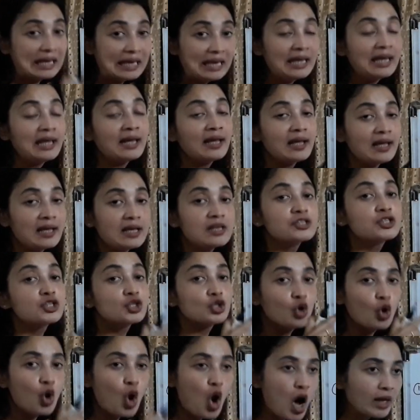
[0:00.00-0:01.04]
E
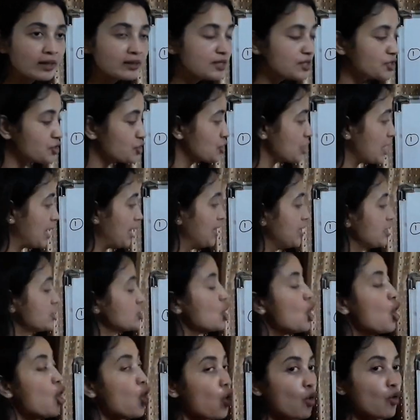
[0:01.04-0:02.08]
is constant
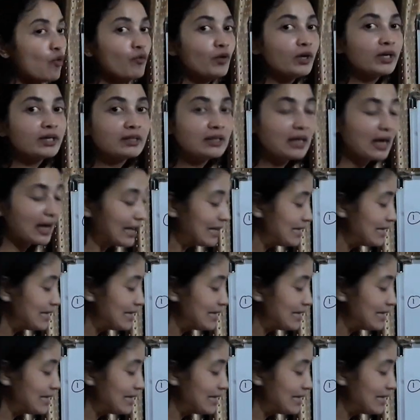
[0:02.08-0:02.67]
over the